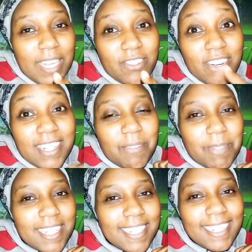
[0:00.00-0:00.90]
trust
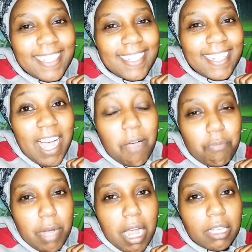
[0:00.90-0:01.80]
me,
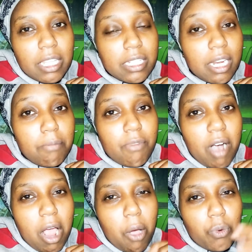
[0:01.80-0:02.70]
I'm back this time
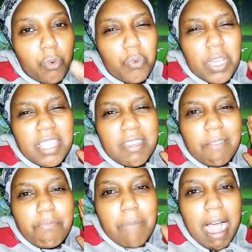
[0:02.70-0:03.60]
round with
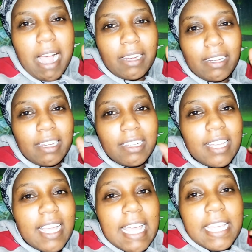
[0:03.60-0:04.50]
a bang.
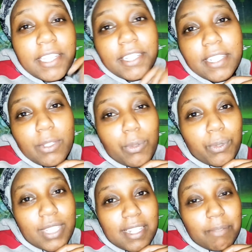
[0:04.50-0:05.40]
Yes,
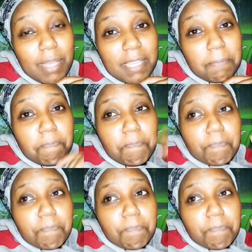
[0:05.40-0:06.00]
so this is me.